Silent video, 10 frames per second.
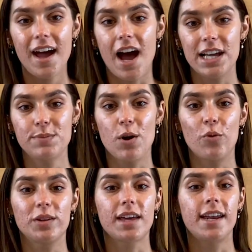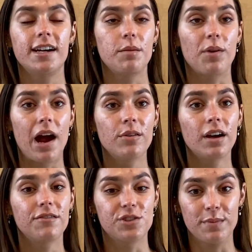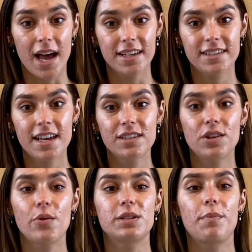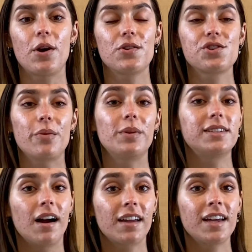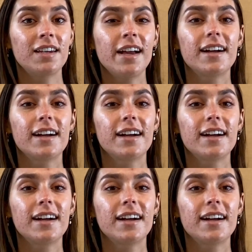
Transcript: I spoke with Kennedy Brown of gymnastics, who has a partnership with Duncan,